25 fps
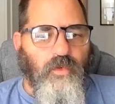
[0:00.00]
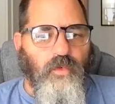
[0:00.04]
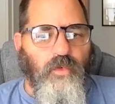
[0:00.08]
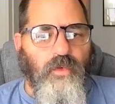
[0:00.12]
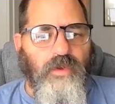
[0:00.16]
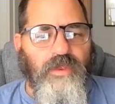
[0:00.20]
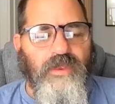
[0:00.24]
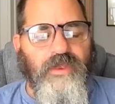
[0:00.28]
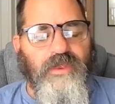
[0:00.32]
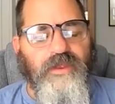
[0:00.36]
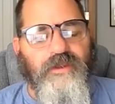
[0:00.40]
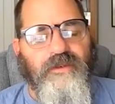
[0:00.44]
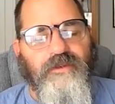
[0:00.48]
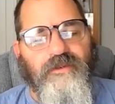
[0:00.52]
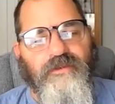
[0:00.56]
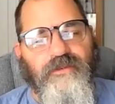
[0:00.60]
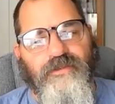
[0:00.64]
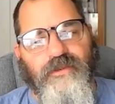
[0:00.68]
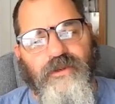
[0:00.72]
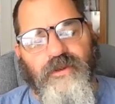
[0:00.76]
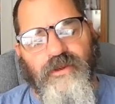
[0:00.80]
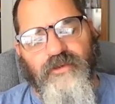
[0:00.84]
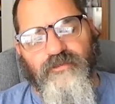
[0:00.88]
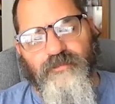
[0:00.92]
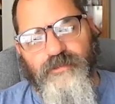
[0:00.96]
when
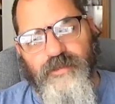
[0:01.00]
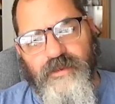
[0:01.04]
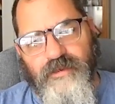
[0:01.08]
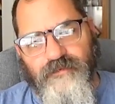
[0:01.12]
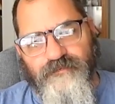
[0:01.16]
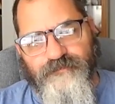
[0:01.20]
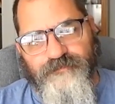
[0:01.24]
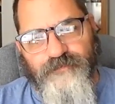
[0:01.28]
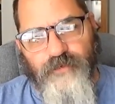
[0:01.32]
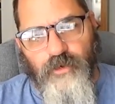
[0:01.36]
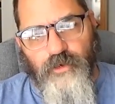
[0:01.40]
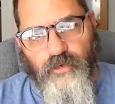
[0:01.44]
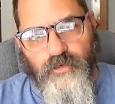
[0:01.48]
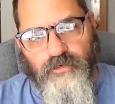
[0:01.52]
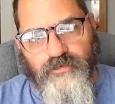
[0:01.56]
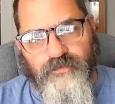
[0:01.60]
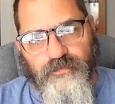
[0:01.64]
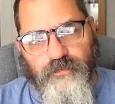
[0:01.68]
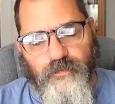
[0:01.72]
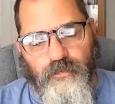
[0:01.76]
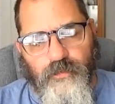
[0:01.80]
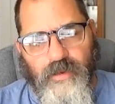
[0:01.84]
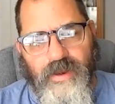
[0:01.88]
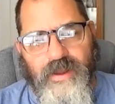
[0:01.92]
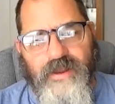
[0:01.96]
there have been folks
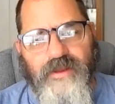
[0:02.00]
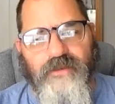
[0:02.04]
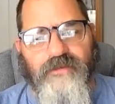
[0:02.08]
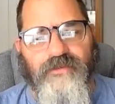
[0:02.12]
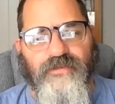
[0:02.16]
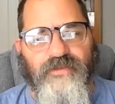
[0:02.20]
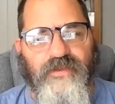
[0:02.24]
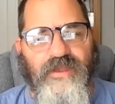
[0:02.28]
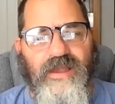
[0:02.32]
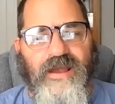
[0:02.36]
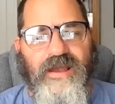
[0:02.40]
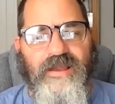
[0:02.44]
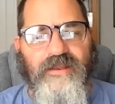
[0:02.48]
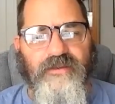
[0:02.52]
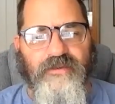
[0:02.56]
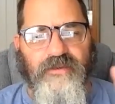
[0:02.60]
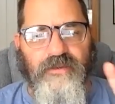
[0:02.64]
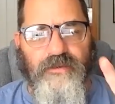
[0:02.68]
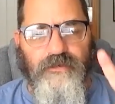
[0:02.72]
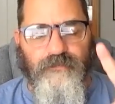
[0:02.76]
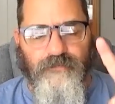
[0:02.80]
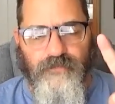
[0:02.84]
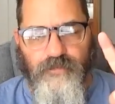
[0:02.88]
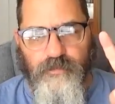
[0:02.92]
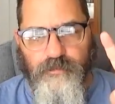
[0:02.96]
rate the
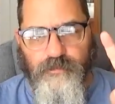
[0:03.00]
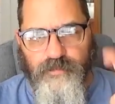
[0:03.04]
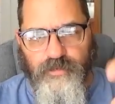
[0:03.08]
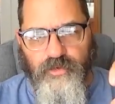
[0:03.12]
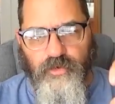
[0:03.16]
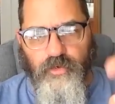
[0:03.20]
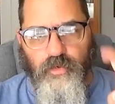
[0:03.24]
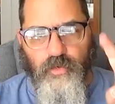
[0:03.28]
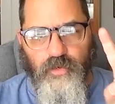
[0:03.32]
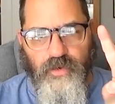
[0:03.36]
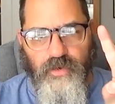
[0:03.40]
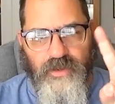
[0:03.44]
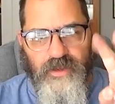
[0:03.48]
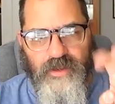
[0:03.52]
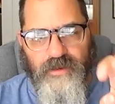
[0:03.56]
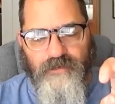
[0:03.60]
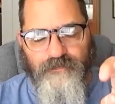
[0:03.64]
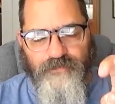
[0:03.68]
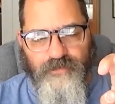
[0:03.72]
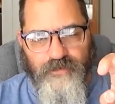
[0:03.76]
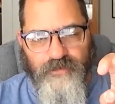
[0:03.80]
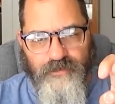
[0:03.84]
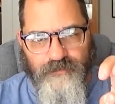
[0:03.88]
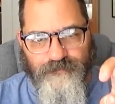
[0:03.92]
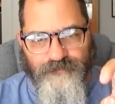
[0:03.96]
idea of the beauty
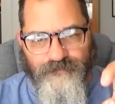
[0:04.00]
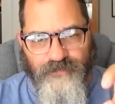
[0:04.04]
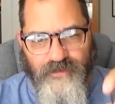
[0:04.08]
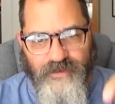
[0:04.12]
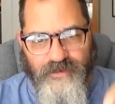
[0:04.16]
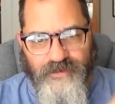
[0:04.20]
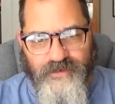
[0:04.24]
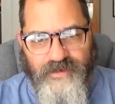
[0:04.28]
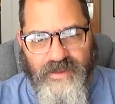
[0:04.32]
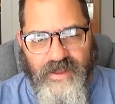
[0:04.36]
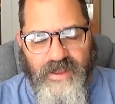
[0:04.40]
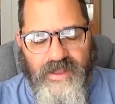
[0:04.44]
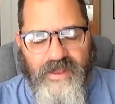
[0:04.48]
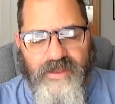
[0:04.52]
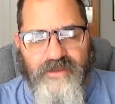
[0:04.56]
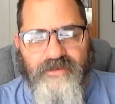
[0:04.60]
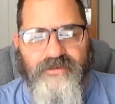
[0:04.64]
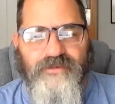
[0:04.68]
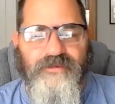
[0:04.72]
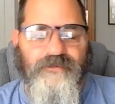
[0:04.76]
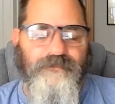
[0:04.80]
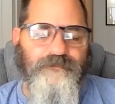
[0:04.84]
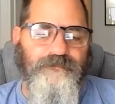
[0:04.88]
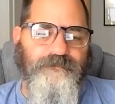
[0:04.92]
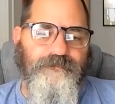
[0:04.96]
of the
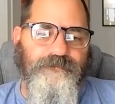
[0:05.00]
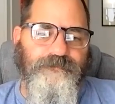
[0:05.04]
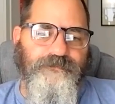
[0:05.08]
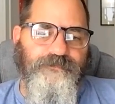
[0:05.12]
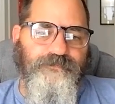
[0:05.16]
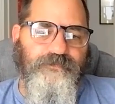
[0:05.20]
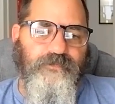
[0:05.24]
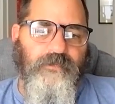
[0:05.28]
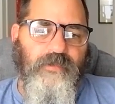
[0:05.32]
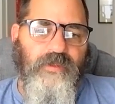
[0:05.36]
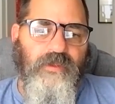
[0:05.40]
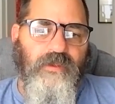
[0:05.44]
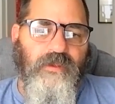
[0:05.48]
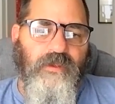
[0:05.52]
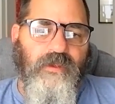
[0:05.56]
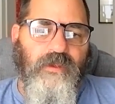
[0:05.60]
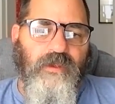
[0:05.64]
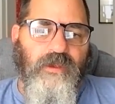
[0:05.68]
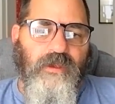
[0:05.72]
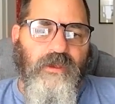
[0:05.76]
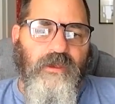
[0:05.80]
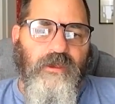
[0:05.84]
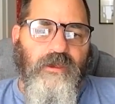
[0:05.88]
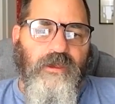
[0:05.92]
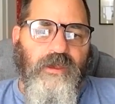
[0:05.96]
defendant
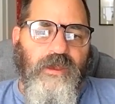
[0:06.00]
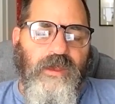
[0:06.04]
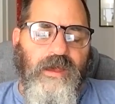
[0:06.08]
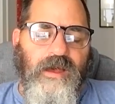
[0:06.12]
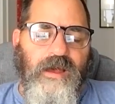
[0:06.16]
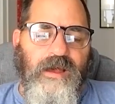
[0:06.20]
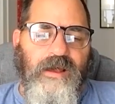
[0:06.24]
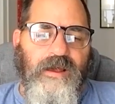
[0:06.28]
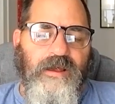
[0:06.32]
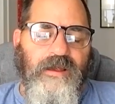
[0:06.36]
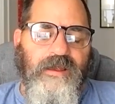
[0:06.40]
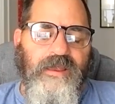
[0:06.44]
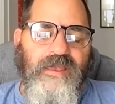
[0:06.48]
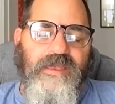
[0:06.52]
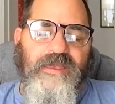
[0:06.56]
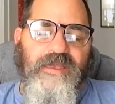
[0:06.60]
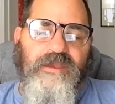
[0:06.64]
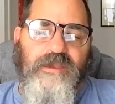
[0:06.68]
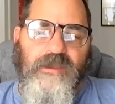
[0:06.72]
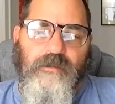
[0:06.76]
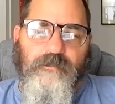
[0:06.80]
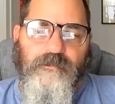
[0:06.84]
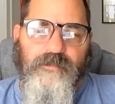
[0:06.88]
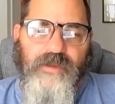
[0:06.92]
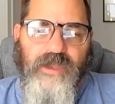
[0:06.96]
uh,
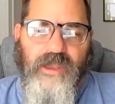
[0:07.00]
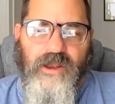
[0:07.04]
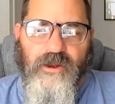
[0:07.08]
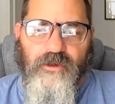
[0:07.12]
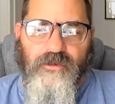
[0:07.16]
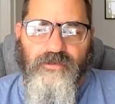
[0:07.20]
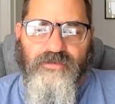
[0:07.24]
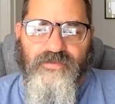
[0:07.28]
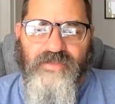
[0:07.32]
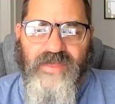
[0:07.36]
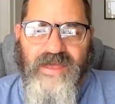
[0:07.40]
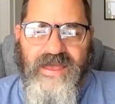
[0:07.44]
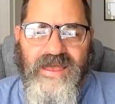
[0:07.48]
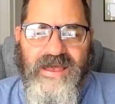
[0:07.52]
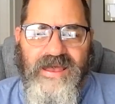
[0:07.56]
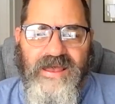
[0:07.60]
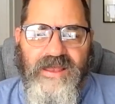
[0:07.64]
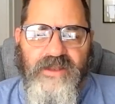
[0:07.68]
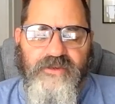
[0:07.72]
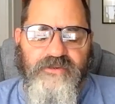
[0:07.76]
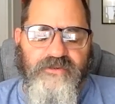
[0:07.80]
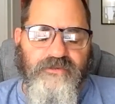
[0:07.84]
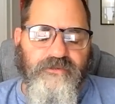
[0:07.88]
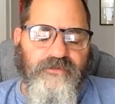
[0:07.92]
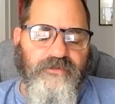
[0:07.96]
and compared
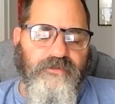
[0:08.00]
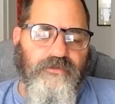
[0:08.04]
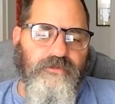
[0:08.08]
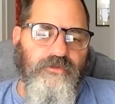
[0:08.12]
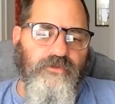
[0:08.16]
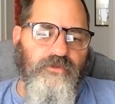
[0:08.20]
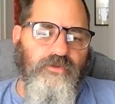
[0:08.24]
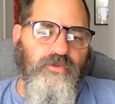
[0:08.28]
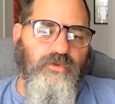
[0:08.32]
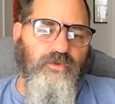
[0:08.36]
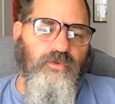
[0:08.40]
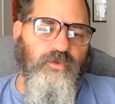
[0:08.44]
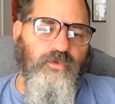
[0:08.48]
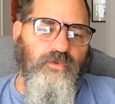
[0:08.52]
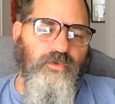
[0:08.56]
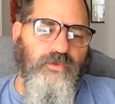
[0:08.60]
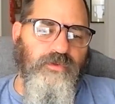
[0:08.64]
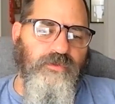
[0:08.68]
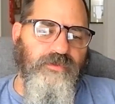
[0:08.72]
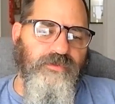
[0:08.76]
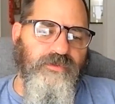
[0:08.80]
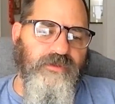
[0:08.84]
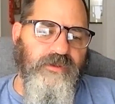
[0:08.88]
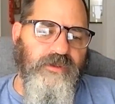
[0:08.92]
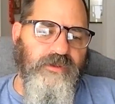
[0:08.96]
that to
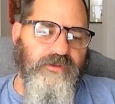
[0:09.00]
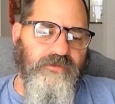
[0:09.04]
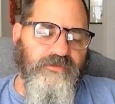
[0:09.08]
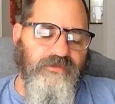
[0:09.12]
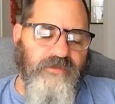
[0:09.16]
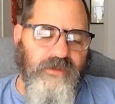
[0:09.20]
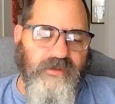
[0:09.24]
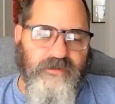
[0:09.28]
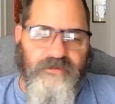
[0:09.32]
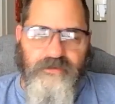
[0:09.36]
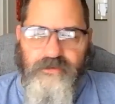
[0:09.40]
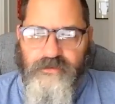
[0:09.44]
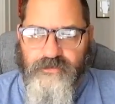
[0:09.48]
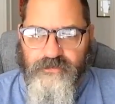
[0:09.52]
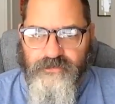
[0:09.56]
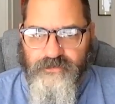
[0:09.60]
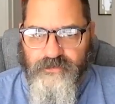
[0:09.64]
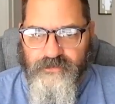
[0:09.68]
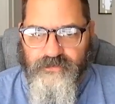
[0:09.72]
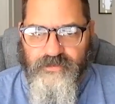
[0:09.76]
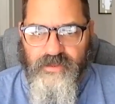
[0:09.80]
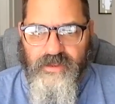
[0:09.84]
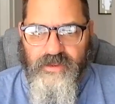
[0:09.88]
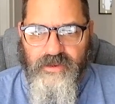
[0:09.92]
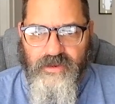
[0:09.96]
the sentence
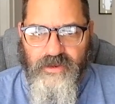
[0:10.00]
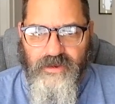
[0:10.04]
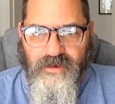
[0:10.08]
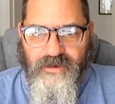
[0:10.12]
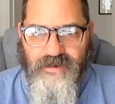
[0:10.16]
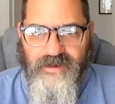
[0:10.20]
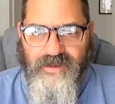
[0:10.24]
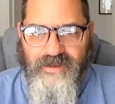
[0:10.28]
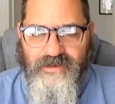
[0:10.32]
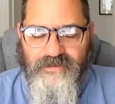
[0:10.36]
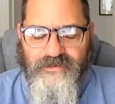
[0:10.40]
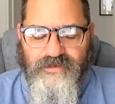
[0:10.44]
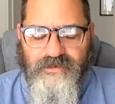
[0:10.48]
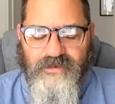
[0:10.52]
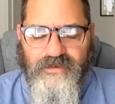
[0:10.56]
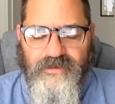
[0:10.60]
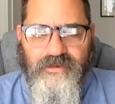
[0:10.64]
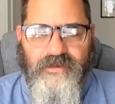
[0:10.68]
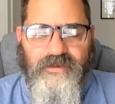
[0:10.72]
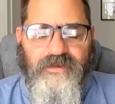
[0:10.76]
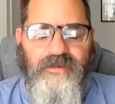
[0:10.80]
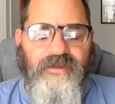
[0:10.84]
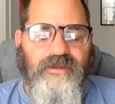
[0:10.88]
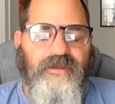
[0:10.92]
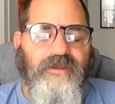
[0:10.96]
that they got.
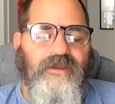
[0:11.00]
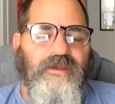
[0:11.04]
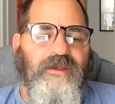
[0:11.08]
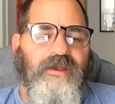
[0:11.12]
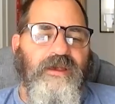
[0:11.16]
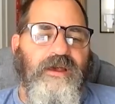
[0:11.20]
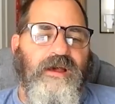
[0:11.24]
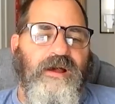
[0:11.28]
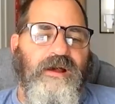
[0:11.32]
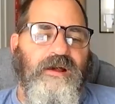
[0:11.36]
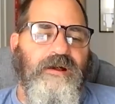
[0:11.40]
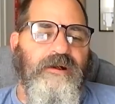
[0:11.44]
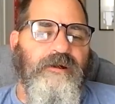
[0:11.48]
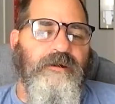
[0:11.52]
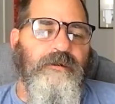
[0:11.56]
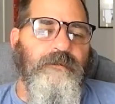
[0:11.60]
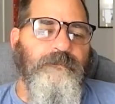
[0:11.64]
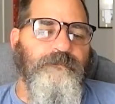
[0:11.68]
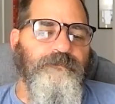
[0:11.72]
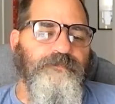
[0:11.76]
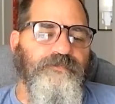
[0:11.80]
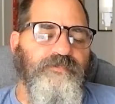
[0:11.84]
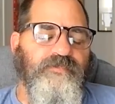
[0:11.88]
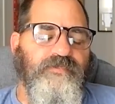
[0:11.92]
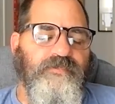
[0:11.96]

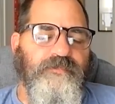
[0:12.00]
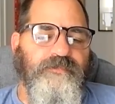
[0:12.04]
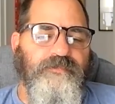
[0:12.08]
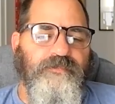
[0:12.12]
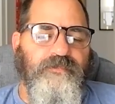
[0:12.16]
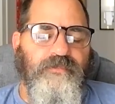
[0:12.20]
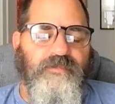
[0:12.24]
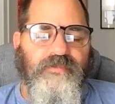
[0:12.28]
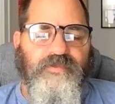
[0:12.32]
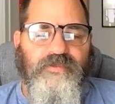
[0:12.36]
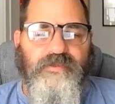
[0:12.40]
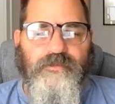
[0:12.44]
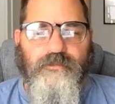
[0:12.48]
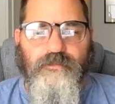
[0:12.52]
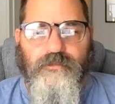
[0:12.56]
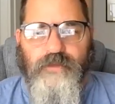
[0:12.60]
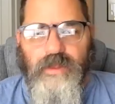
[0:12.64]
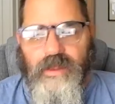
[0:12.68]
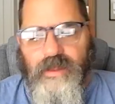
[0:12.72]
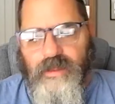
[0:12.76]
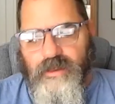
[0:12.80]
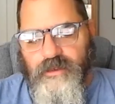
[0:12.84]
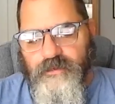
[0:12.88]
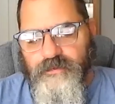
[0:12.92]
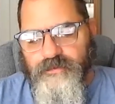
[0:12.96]
Um,
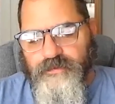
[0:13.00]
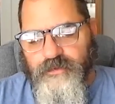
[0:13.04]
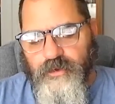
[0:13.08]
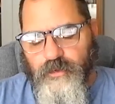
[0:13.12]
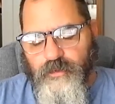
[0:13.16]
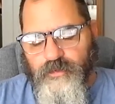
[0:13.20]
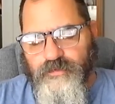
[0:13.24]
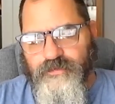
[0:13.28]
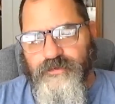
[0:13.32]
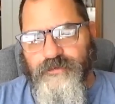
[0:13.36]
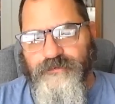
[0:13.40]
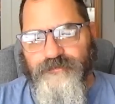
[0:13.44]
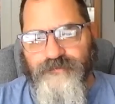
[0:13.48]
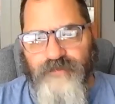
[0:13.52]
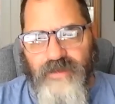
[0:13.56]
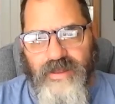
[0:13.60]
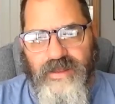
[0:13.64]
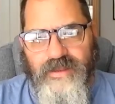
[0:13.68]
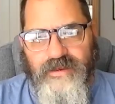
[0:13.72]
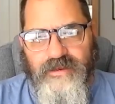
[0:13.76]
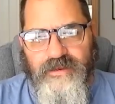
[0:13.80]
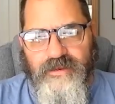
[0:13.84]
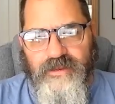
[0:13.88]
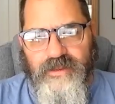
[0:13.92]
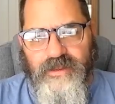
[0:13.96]
uh, there was a
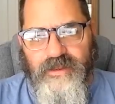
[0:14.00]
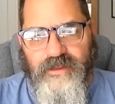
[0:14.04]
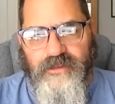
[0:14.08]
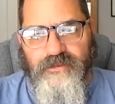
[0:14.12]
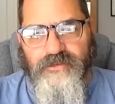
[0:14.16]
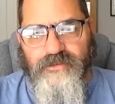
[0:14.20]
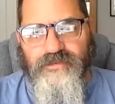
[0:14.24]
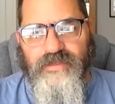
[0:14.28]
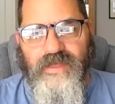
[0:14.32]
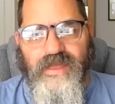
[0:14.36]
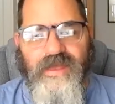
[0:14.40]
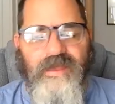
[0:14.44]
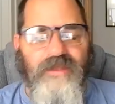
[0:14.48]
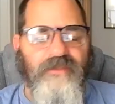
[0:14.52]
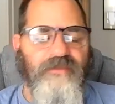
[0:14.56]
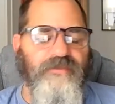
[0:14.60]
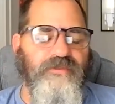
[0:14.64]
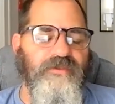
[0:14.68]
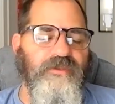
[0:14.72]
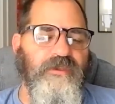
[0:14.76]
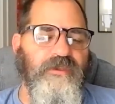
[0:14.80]
finding that